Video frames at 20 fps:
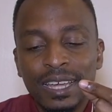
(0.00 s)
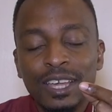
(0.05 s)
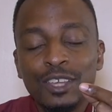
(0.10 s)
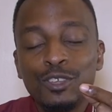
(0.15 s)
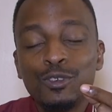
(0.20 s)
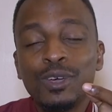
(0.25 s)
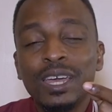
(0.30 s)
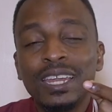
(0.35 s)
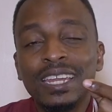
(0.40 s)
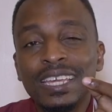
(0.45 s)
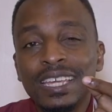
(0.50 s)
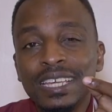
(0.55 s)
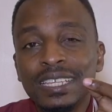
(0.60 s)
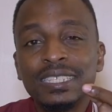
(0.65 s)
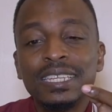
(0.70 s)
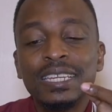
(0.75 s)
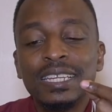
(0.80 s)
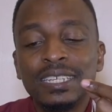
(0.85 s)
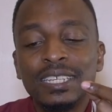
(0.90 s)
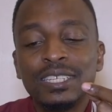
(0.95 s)
you can
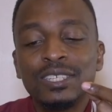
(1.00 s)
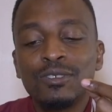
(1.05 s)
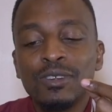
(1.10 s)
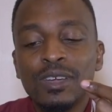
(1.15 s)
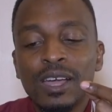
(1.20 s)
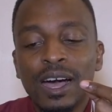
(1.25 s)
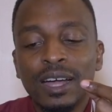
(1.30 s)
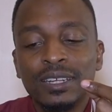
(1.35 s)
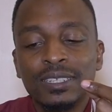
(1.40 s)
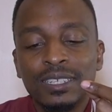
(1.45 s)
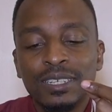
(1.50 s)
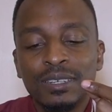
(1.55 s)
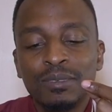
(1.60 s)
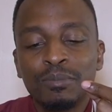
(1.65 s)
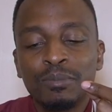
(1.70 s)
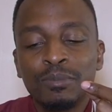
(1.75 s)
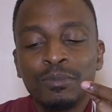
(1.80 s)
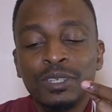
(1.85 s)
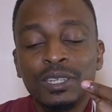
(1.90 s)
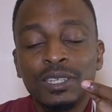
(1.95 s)
easily disregard
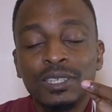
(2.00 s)
it,